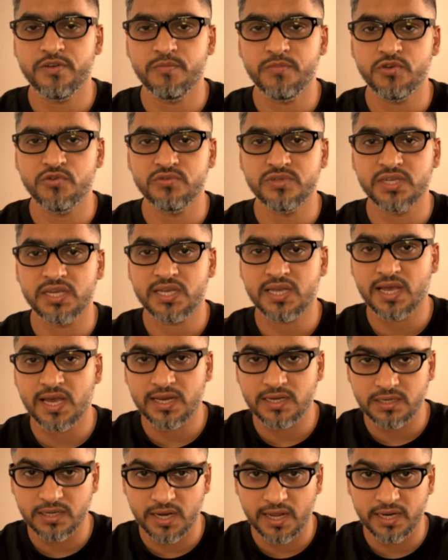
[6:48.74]
music
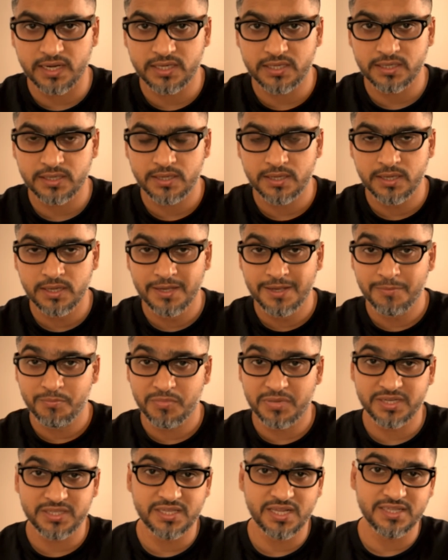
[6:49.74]
at night.
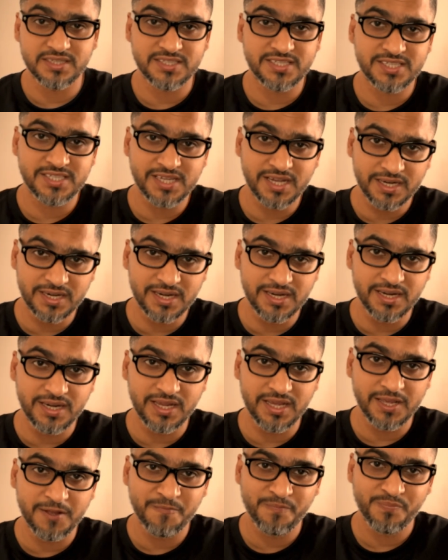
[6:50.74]
But then suddenly,